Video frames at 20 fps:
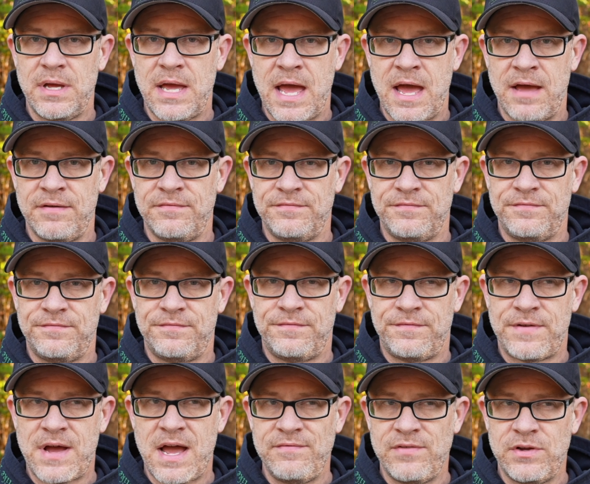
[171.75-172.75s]
At
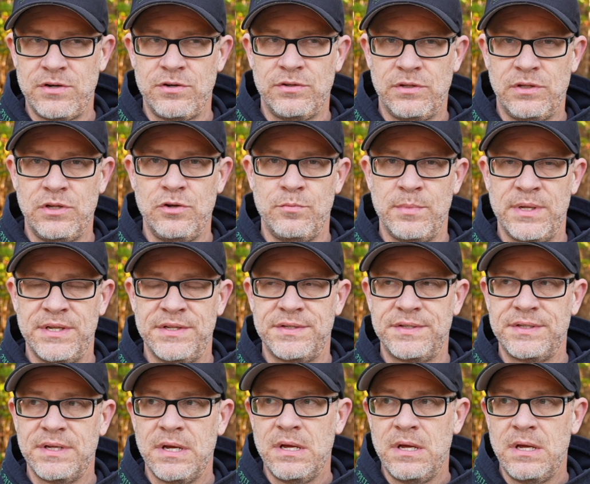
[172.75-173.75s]
500 lumens,